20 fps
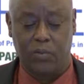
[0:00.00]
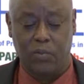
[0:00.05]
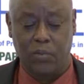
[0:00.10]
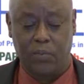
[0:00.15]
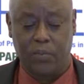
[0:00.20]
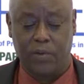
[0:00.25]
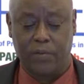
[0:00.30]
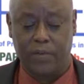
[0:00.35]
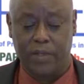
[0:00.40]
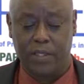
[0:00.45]
two
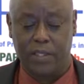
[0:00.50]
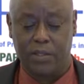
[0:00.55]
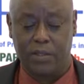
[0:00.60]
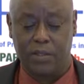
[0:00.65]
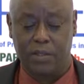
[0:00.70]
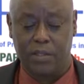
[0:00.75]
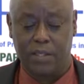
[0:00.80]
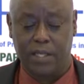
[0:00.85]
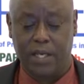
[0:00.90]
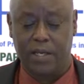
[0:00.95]

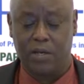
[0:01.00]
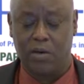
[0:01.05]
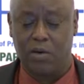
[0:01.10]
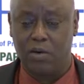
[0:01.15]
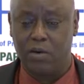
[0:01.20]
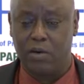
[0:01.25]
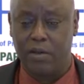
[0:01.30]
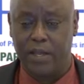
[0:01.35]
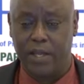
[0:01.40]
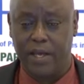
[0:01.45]
professions, like
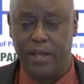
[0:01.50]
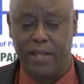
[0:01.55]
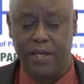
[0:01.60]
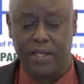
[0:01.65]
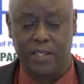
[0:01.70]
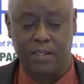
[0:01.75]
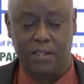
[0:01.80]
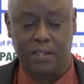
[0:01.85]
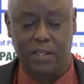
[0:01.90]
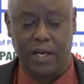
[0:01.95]
all the
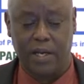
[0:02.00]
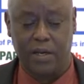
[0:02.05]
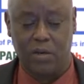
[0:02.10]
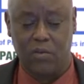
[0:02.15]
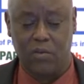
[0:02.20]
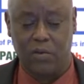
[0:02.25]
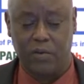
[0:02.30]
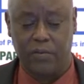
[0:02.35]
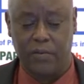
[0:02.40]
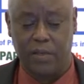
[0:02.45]
others I
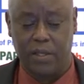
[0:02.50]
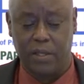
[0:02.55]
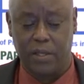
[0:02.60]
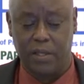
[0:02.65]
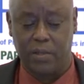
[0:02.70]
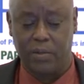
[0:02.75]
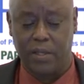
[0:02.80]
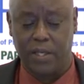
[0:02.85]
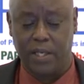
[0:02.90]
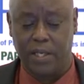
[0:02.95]
know of in the
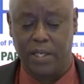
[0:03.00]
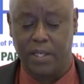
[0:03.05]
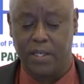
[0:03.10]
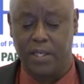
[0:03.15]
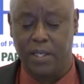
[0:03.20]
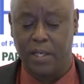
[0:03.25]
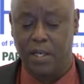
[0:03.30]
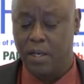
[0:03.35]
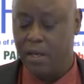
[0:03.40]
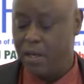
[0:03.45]
UK,
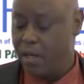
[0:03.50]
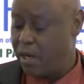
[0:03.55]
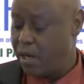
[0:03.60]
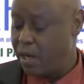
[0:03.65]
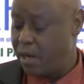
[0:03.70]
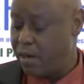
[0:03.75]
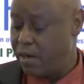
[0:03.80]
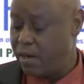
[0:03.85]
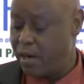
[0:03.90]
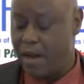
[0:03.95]

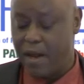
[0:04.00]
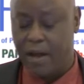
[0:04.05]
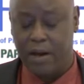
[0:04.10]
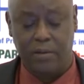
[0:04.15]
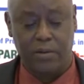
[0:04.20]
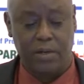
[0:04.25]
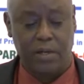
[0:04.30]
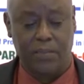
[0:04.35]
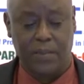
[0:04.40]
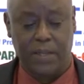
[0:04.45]
are
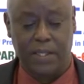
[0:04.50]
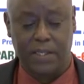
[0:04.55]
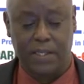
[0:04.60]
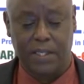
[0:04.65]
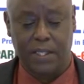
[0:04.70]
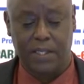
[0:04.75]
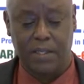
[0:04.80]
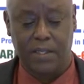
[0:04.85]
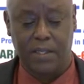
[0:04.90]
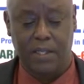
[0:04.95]

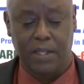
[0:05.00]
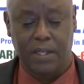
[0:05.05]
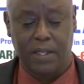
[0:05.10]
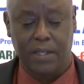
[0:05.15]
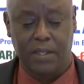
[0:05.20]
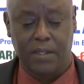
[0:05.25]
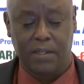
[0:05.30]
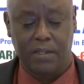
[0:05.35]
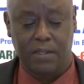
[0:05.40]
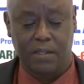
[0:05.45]
100%
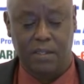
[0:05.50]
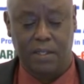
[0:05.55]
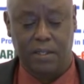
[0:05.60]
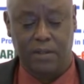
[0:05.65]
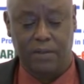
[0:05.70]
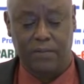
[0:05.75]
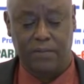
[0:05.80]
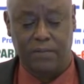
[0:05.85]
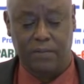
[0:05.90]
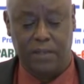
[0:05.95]

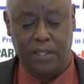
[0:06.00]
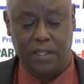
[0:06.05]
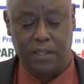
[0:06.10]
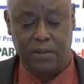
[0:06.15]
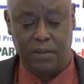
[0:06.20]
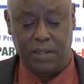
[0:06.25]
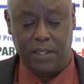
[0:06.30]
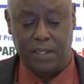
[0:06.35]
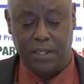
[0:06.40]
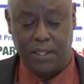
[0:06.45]

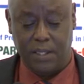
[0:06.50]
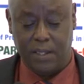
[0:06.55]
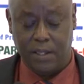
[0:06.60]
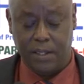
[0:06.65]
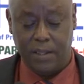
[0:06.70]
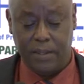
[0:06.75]
self-regulated.